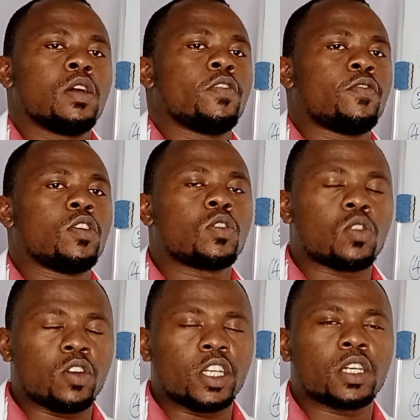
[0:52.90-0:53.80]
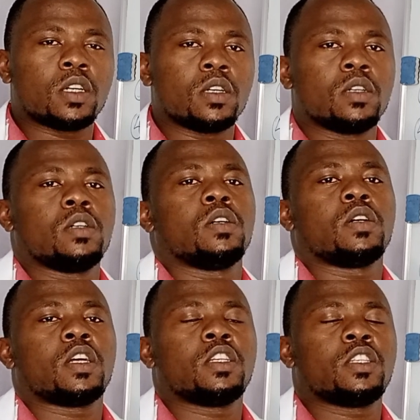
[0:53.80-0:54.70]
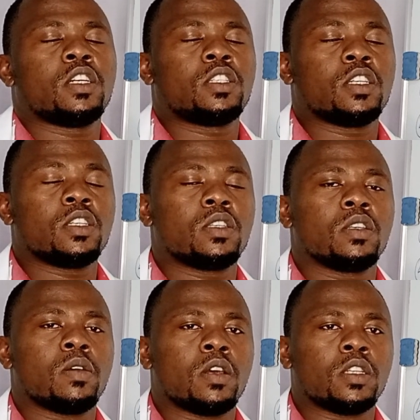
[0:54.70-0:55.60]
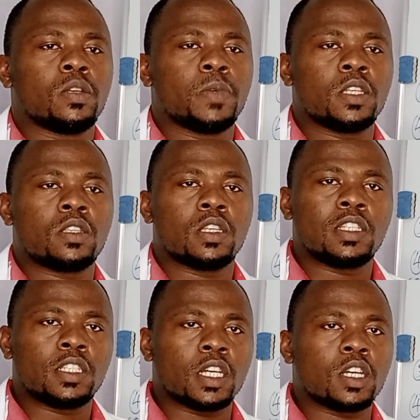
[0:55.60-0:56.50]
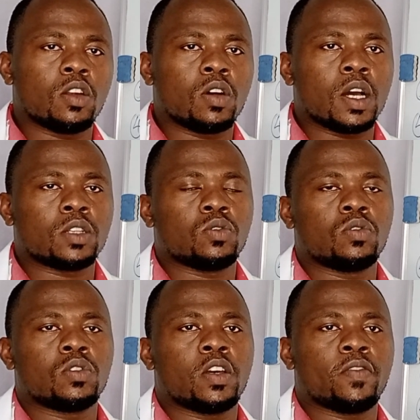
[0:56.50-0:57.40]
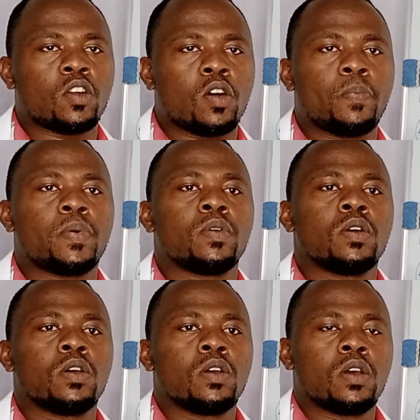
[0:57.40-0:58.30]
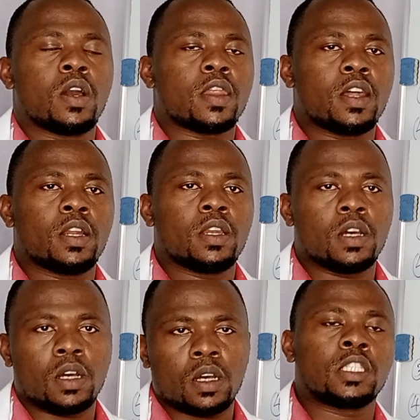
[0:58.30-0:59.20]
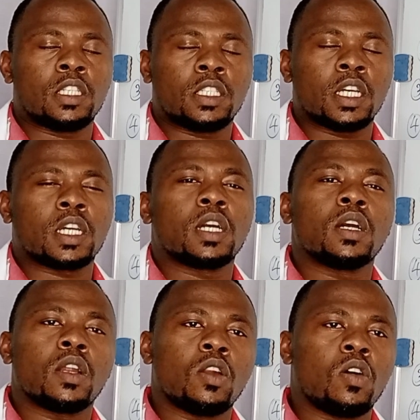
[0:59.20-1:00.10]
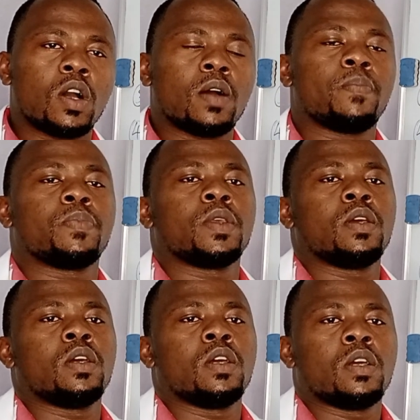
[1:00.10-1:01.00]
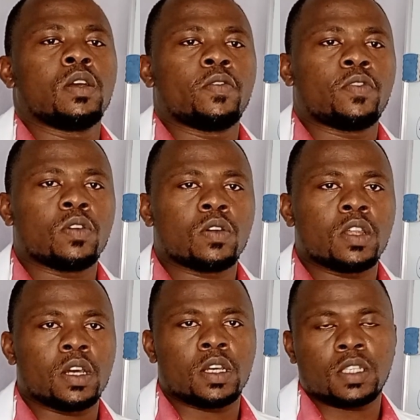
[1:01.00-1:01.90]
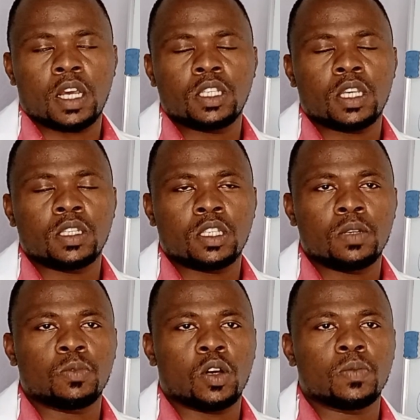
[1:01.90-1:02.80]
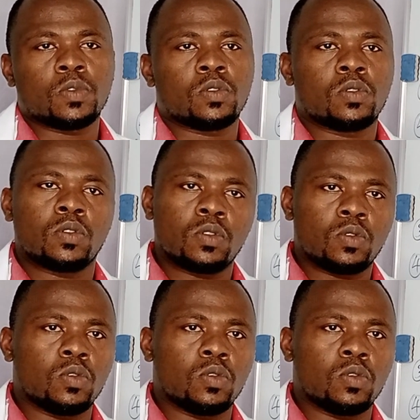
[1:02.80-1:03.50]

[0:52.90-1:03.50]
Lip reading: For chronic laryngitis, it means it takes longer to develop, then it takes longer for the signs and symptoms to